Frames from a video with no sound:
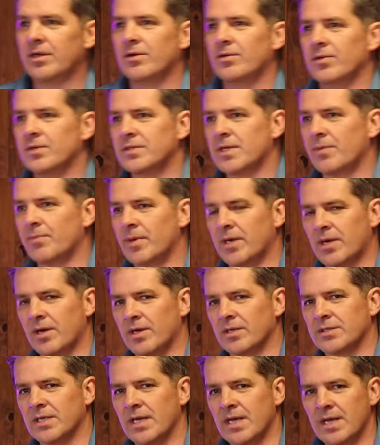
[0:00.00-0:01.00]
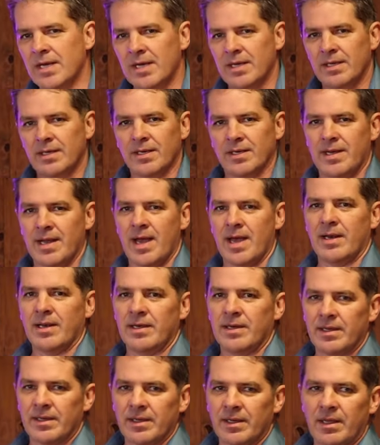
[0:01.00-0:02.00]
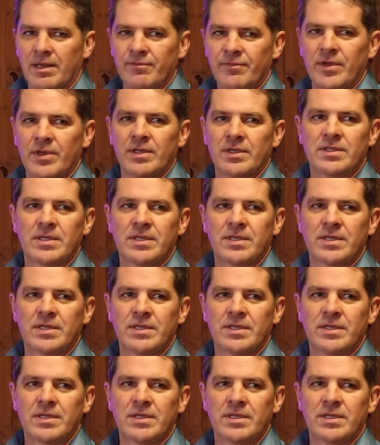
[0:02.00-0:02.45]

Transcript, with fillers: You know, is that because your daddy didn't love you?